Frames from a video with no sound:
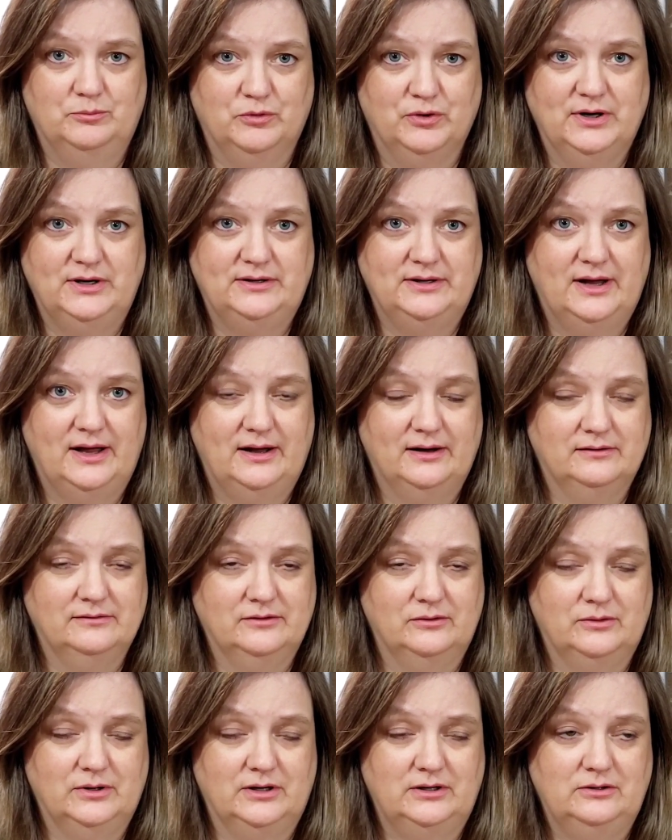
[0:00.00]
pre-tax,
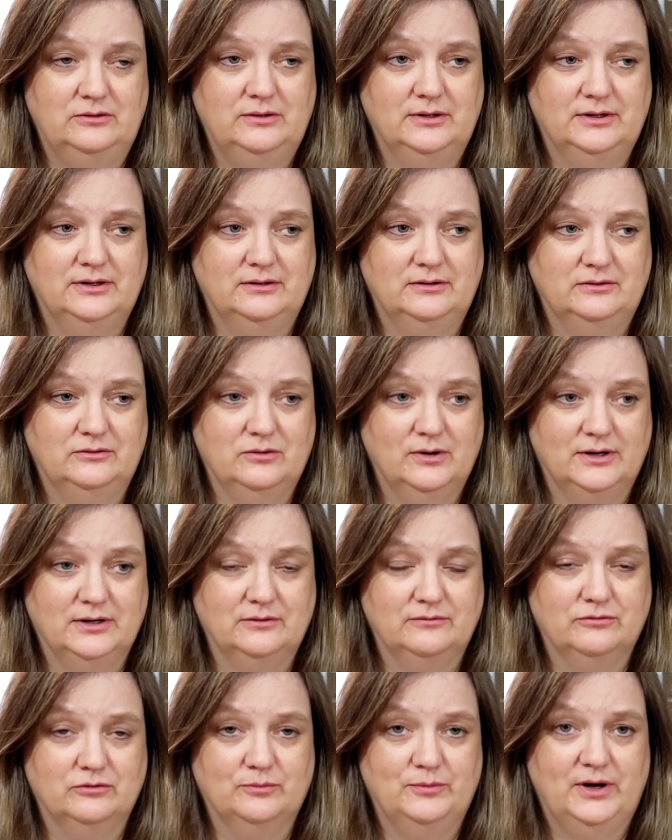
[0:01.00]
okay, you get a
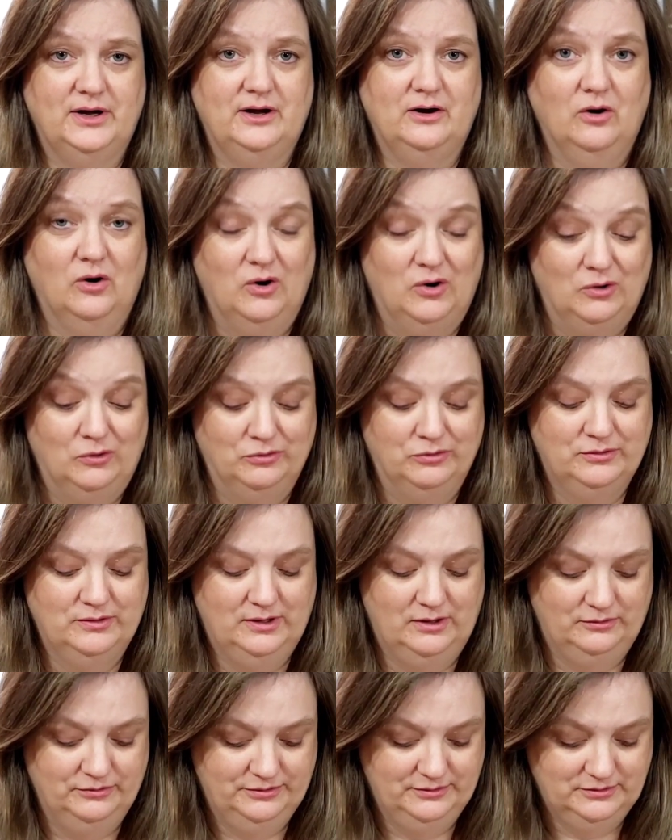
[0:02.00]
credit for paying all their
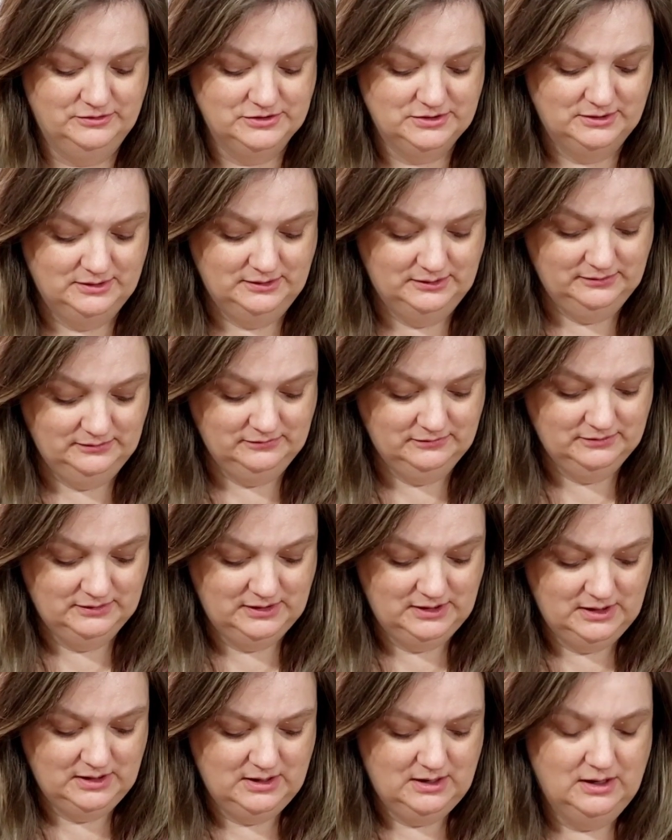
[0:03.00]
health insurance,
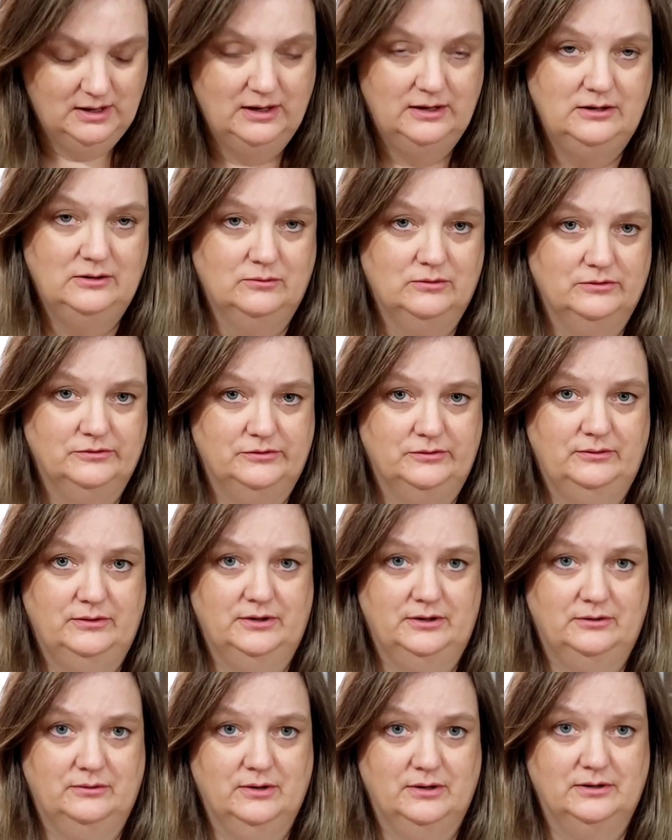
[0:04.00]
and you also get
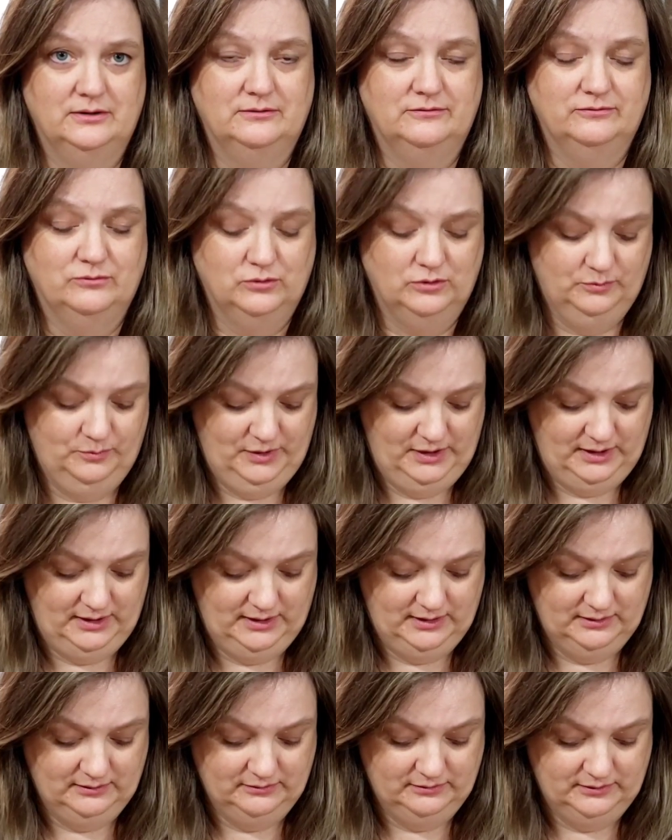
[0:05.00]
a credit for
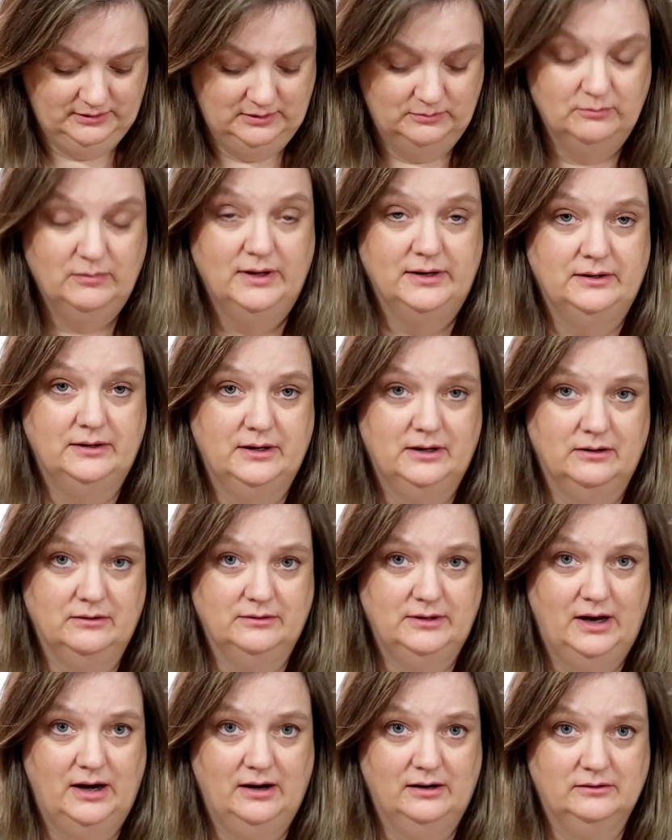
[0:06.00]
paying the Medicare
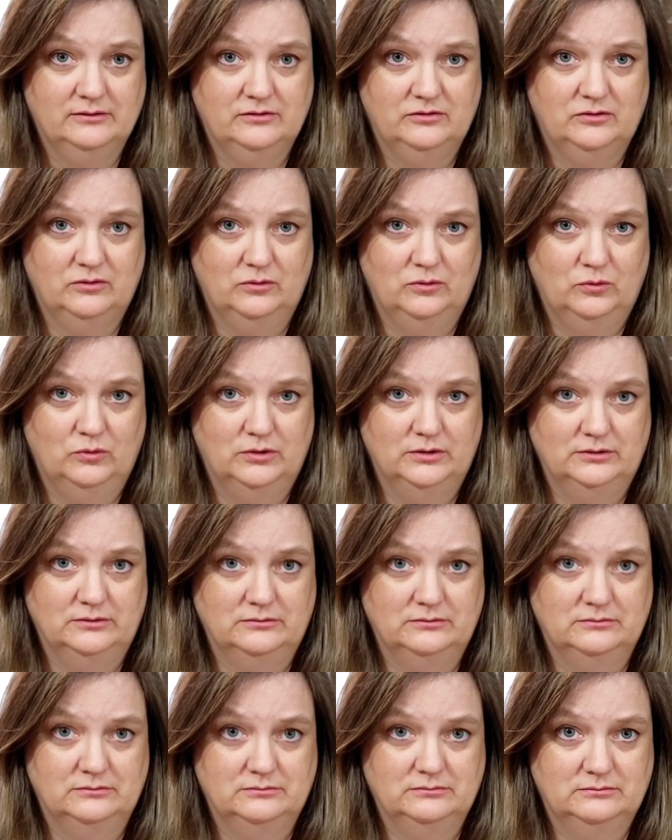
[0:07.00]
tax on
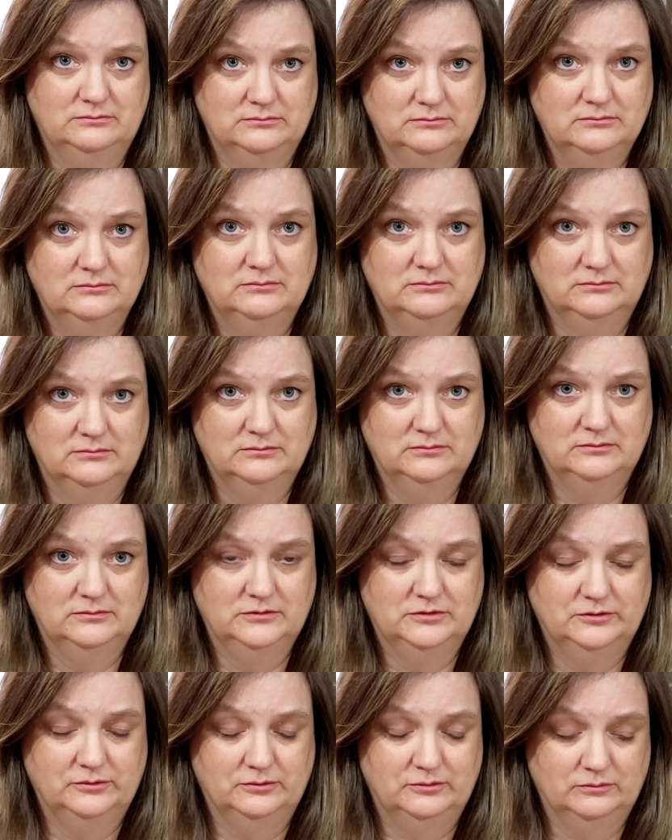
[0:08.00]

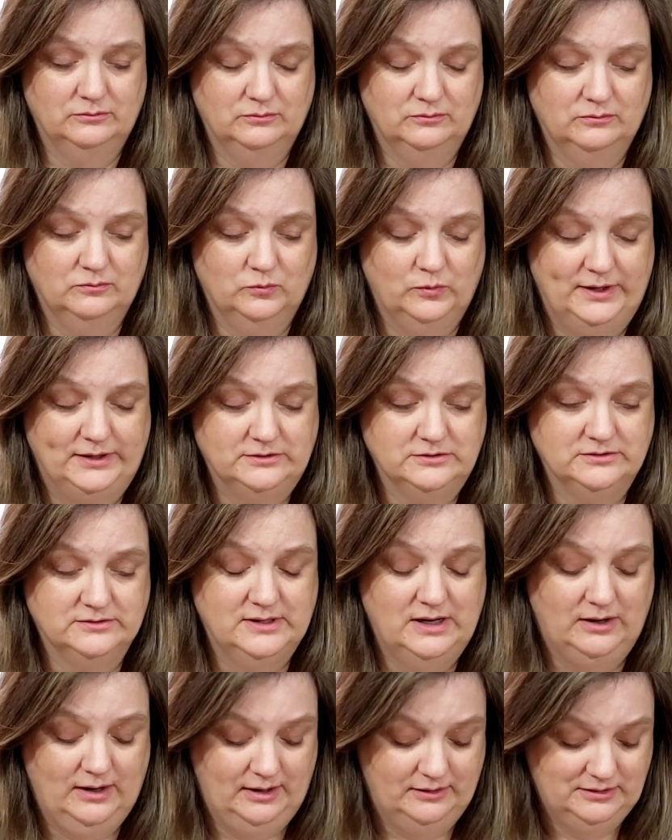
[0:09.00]
their wages.
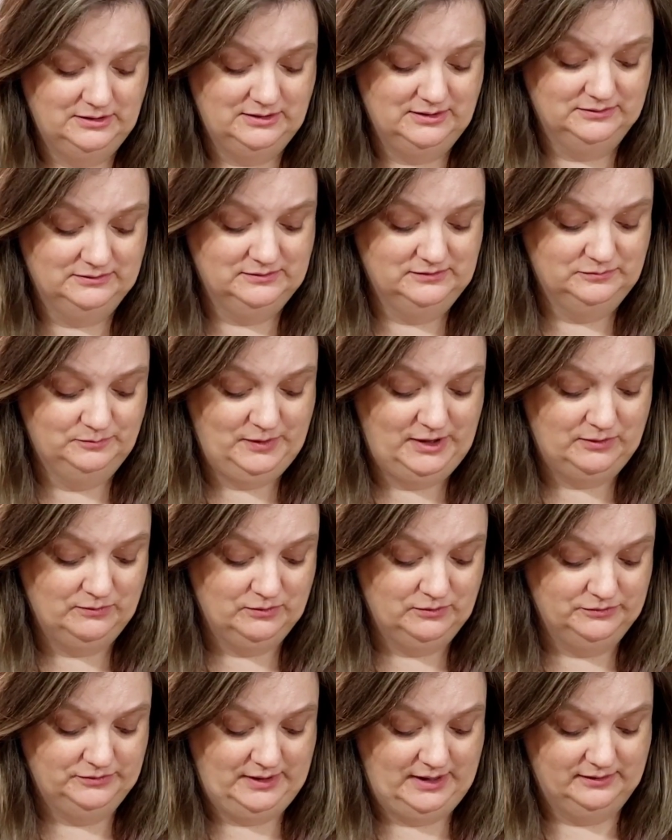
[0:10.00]
Now, how do you get this
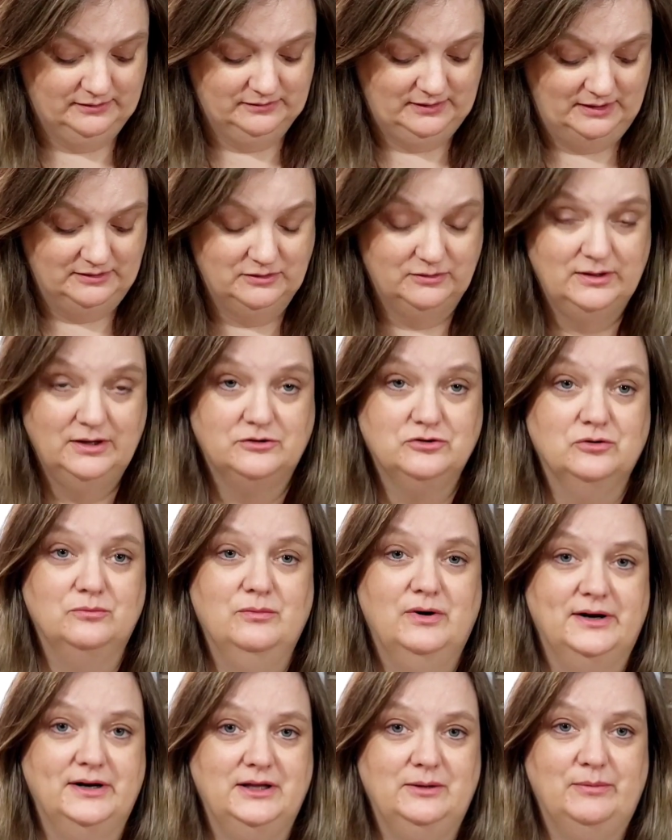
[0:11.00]
payroll tax? How do you get your
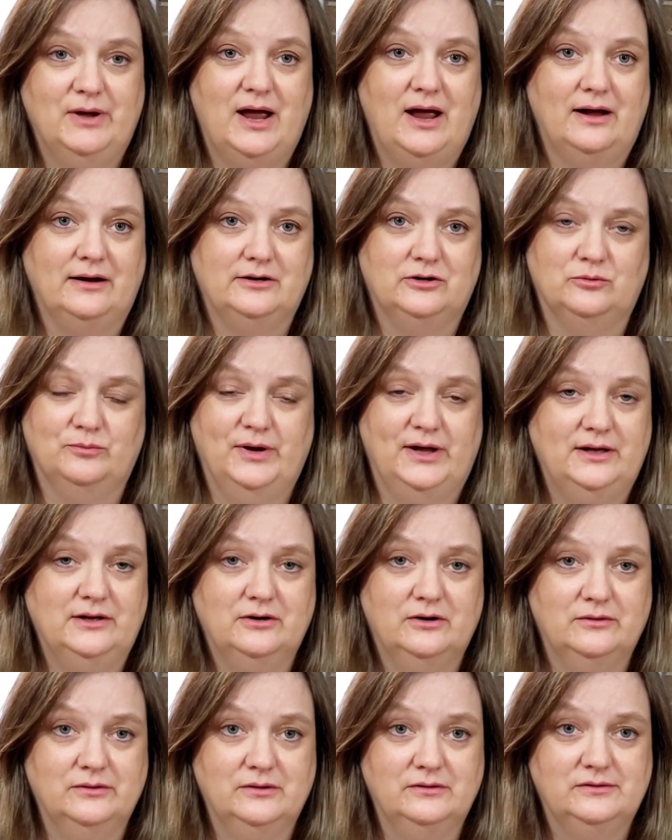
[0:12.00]
money back? You're paying
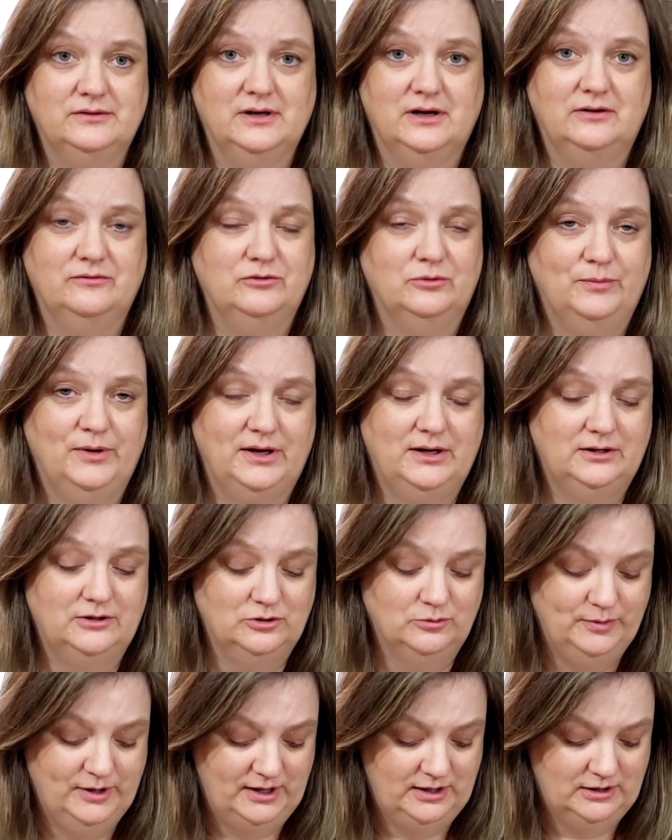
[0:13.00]
all this stuff, you're paying.